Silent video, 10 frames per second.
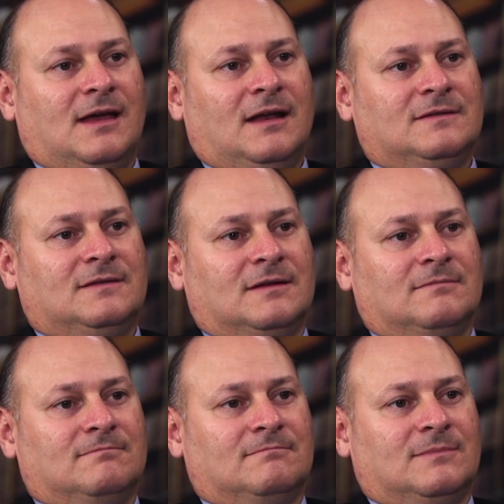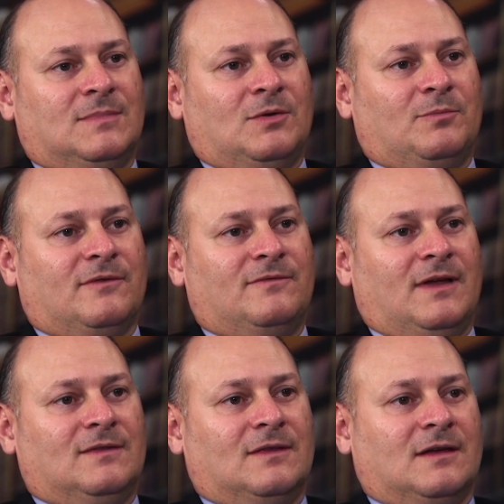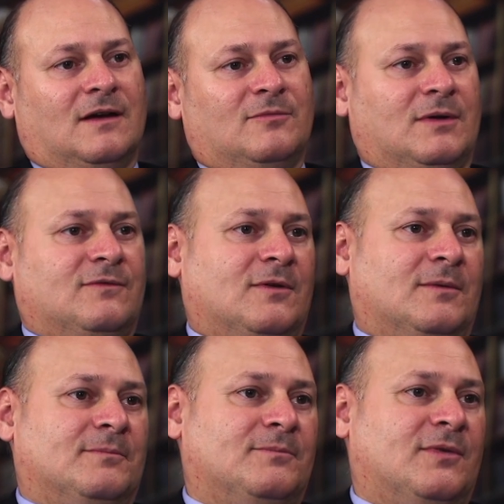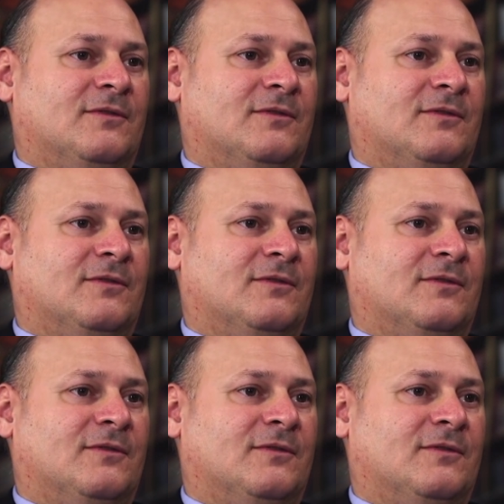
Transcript: How does it, prevent the government from